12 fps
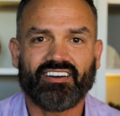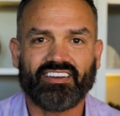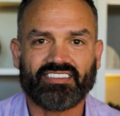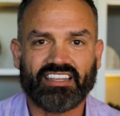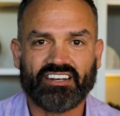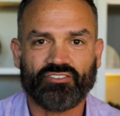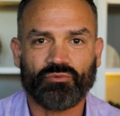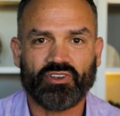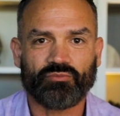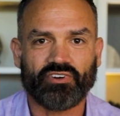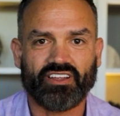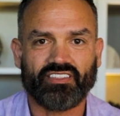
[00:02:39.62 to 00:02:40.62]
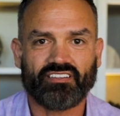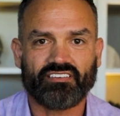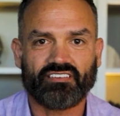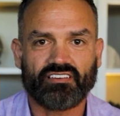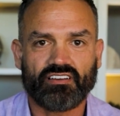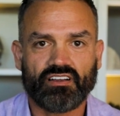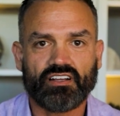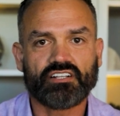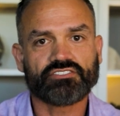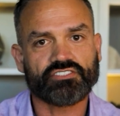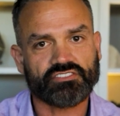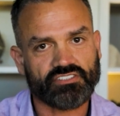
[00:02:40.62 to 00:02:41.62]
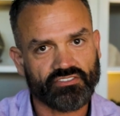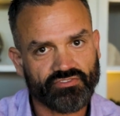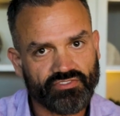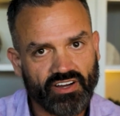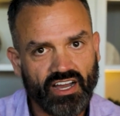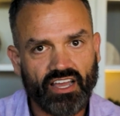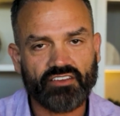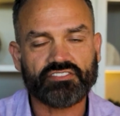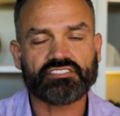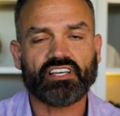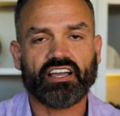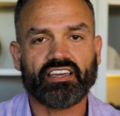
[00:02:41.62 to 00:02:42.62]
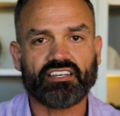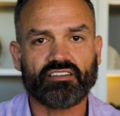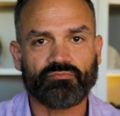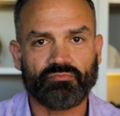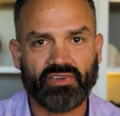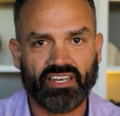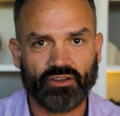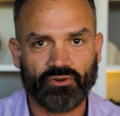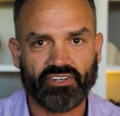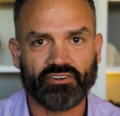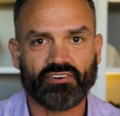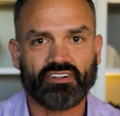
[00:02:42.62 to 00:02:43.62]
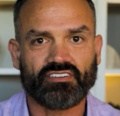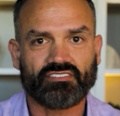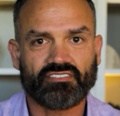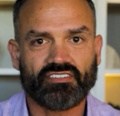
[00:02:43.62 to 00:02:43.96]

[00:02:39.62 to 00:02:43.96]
and let everybody breathe. Just a 5-second mini renewal.